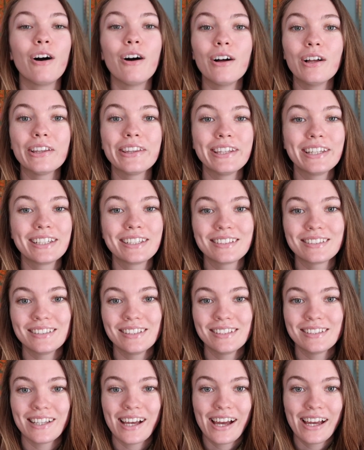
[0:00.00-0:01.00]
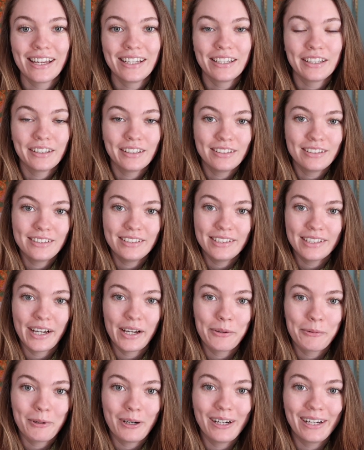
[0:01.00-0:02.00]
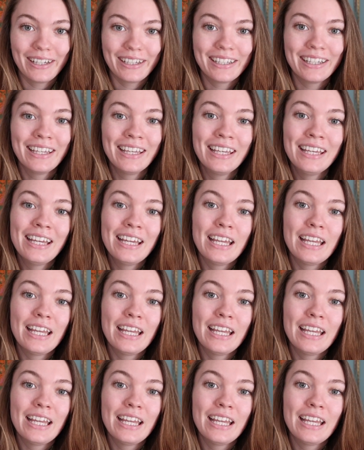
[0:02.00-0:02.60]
all things design and DIY.